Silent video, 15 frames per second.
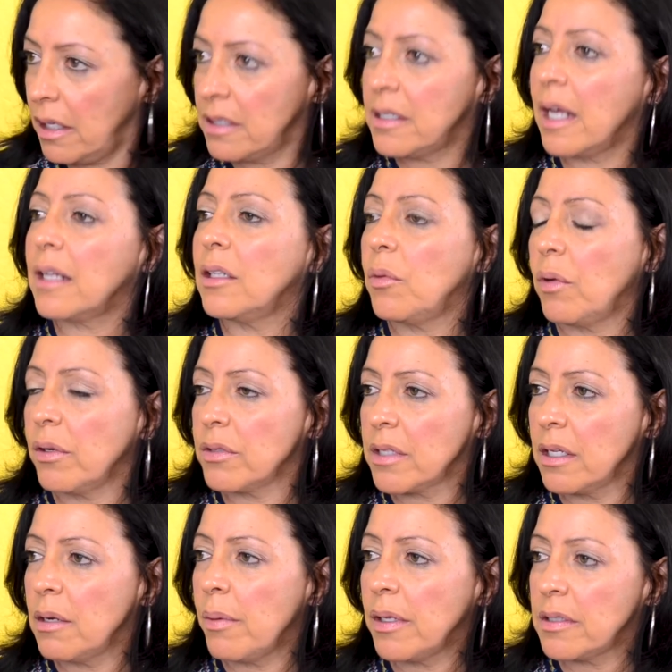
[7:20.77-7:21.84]
exactly what you're
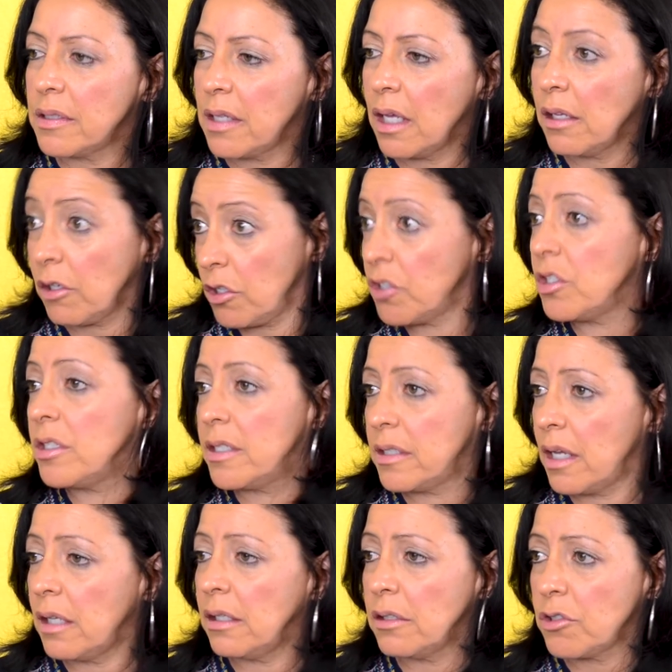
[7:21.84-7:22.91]
saying about Stella, because she's Stella